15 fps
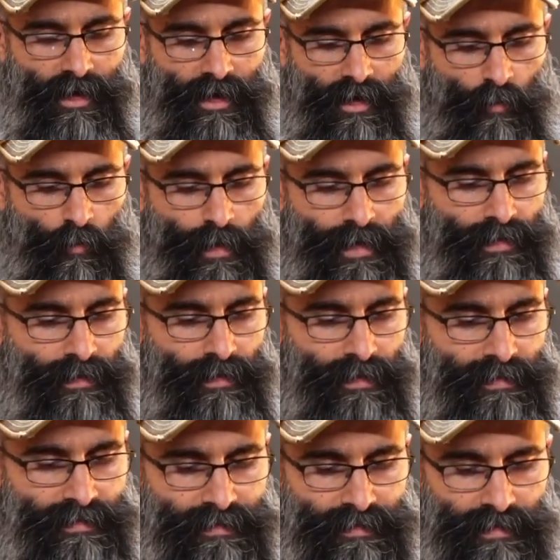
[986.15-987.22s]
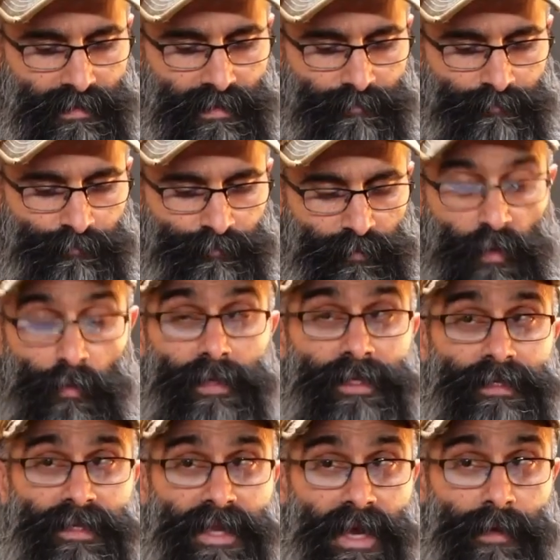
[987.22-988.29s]
with this
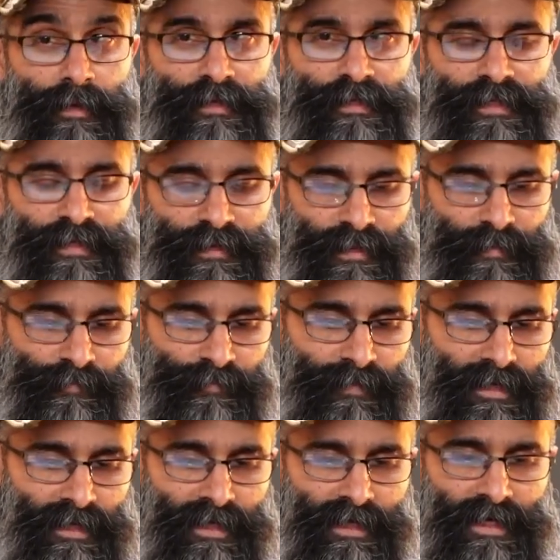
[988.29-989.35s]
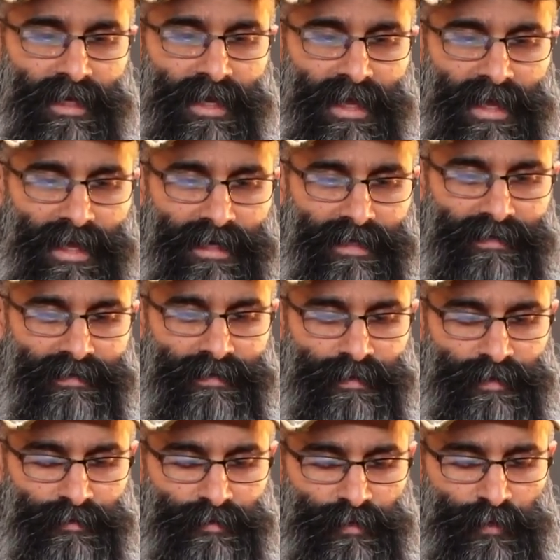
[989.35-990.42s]
camera system.
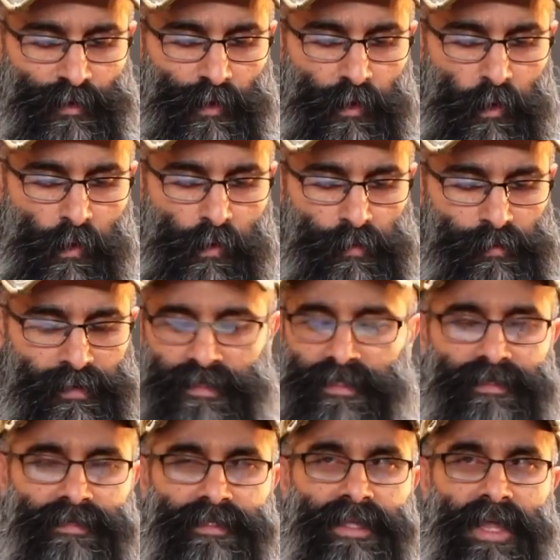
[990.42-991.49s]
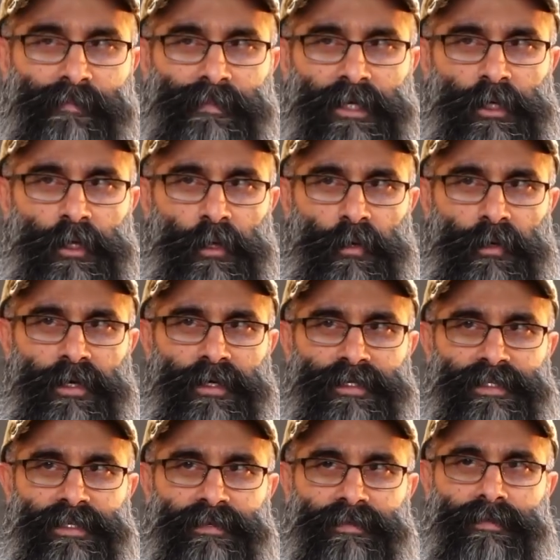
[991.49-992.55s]
And so this had me
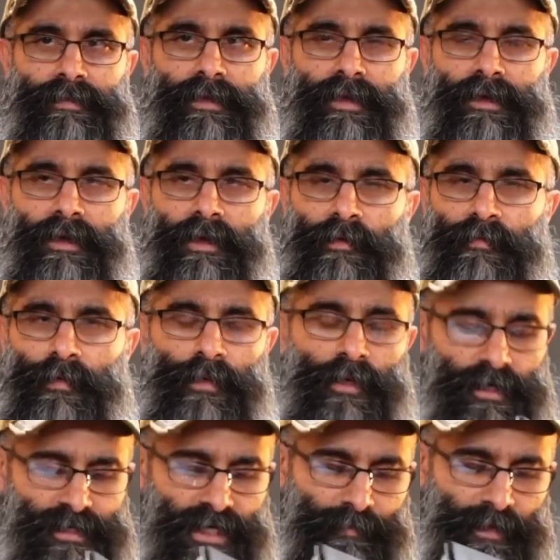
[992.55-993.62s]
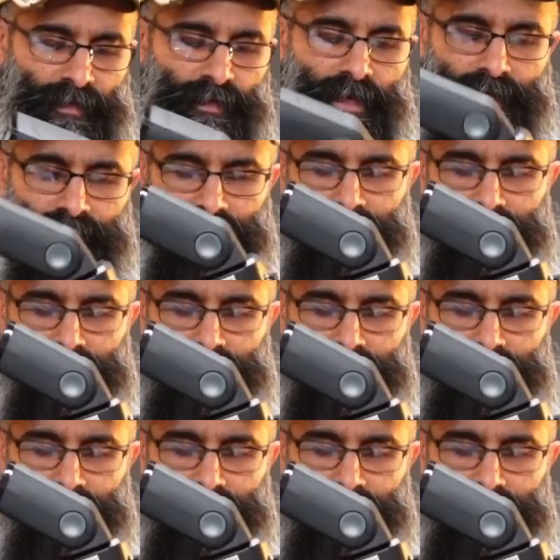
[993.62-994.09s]
curious, and for a long time I thought